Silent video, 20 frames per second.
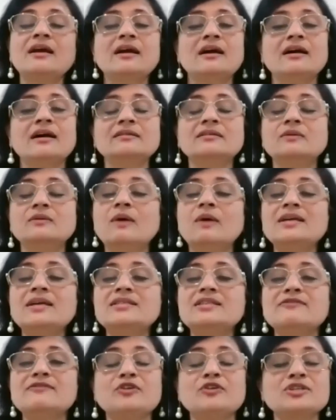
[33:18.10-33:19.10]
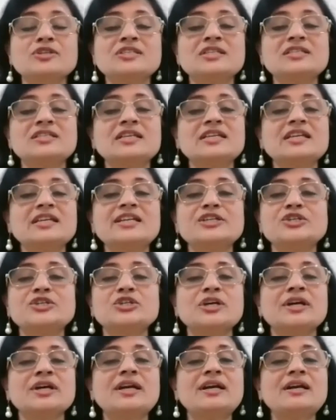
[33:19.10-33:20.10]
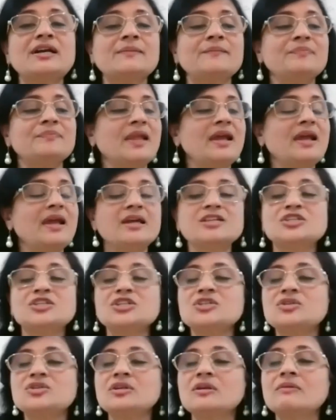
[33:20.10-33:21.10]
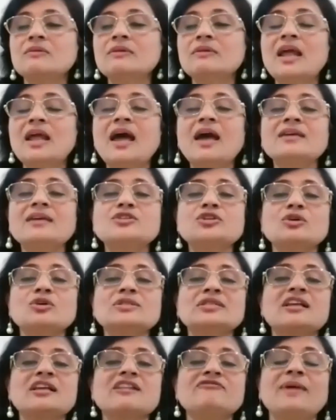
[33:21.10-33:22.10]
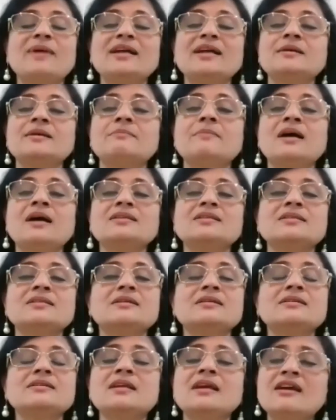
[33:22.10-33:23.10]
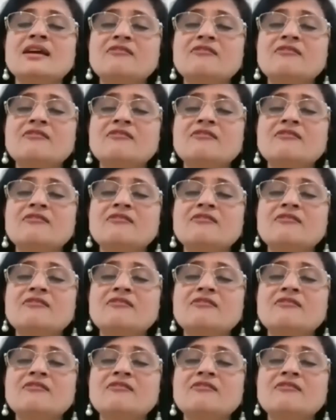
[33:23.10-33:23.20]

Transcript: Otherwise, if you're sitting in a chair, just relax yourself, my dear masters.